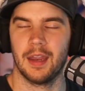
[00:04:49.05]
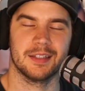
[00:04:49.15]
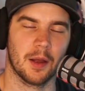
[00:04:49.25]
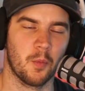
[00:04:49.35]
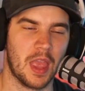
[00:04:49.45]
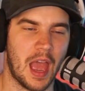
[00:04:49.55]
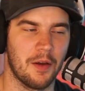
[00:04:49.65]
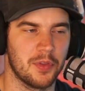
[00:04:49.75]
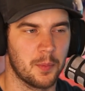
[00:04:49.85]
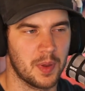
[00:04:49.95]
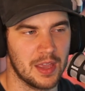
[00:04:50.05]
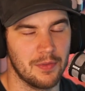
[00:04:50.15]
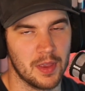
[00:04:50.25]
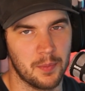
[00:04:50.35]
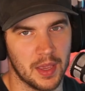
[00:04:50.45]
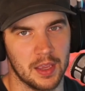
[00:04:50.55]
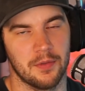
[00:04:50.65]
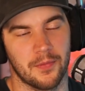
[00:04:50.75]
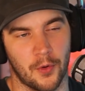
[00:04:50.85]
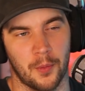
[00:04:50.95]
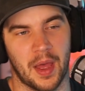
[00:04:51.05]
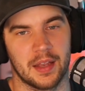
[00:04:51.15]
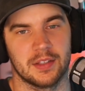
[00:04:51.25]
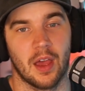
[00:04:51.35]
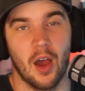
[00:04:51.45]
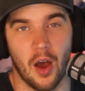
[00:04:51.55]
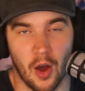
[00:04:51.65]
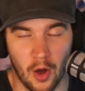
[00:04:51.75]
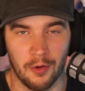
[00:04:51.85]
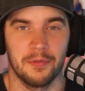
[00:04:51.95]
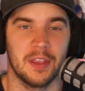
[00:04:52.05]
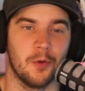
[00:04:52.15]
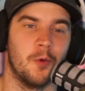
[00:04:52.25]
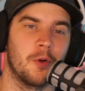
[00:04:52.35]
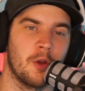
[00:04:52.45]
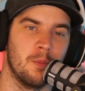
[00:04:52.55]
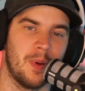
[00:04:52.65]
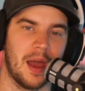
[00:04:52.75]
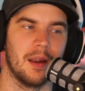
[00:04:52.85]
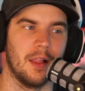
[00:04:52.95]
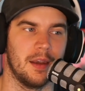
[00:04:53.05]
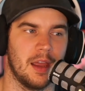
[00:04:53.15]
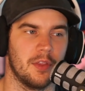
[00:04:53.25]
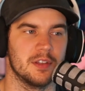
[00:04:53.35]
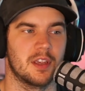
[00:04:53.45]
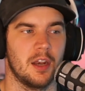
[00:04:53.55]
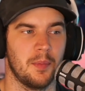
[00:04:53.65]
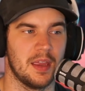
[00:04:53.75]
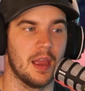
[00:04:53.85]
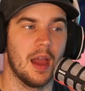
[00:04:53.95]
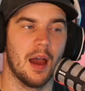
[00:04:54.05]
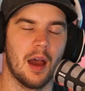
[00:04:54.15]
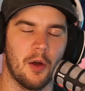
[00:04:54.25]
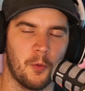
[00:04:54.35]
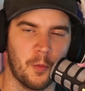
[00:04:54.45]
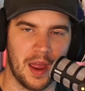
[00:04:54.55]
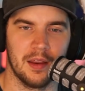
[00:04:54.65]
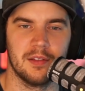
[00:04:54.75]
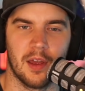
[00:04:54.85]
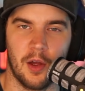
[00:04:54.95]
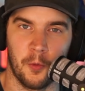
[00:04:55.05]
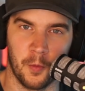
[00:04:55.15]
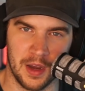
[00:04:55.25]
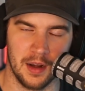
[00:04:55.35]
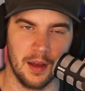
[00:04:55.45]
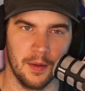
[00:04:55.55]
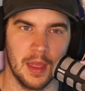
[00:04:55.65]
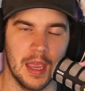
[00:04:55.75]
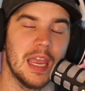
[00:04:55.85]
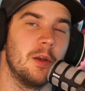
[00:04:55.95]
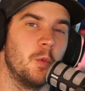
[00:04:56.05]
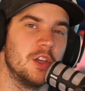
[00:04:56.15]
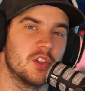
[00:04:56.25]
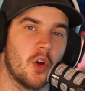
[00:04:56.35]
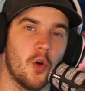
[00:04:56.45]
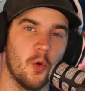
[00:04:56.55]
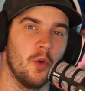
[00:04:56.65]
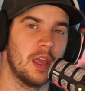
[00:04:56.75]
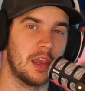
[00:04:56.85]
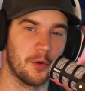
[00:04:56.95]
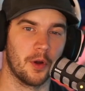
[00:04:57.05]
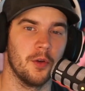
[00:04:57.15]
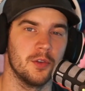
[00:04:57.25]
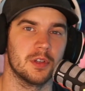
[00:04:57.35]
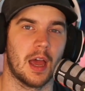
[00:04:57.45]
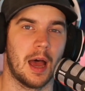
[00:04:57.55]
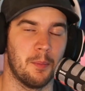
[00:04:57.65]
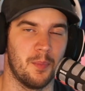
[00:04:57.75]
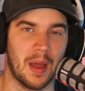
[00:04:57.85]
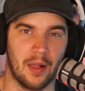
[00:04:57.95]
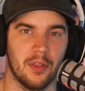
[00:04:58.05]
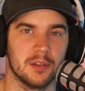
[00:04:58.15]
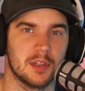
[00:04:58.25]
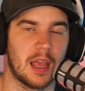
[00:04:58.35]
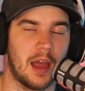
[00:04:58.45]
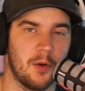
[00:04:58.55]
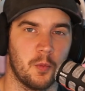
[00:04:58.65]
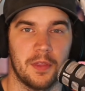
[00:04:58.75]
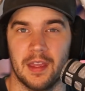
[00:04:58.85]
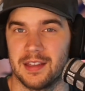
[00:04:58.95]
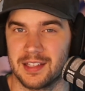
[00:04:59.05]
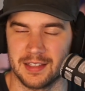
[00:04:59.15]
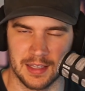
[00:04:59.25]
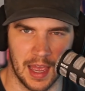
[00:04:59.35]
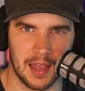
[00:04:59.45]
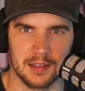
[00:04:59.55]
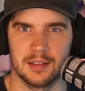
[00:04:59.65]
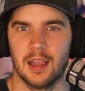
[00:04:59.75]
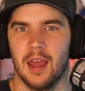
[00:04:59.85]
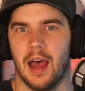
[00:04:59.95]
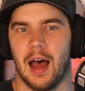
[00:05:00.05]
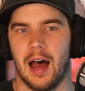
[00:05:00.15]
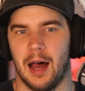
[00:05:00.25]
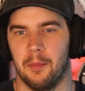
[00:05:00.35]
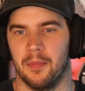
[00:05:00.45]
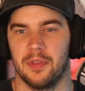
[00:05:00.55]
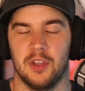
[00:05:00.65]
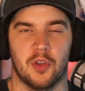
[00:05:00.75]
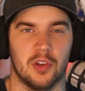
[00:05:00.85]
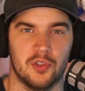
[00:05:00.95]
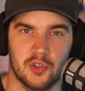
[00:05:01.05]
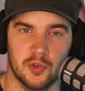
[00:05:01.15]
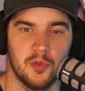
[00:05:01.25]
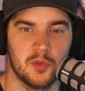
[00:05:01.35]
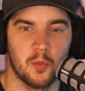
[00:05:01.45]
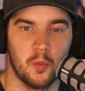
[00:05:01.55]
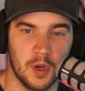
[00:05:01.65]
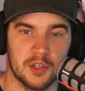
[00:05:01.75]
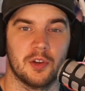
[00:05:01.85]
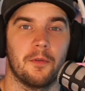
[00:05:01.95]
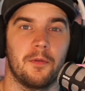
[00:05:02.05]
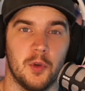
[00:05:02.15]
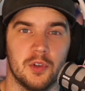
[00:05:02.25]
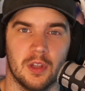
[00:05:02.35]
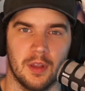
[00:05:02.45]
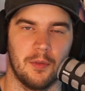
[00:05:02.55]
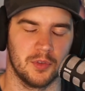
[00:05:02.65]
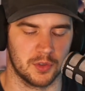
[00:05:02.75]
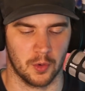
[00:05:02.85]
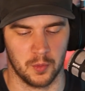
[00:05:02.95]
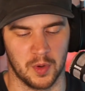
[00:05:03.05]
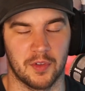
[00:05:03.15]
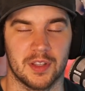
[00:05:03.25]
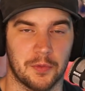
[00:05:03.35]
Next up, we have the PvP formats of the auto battler. Now, there's going to be a ranked arena in which all heroes are balanced out with their stats. You can choose which fusion levels. So we've got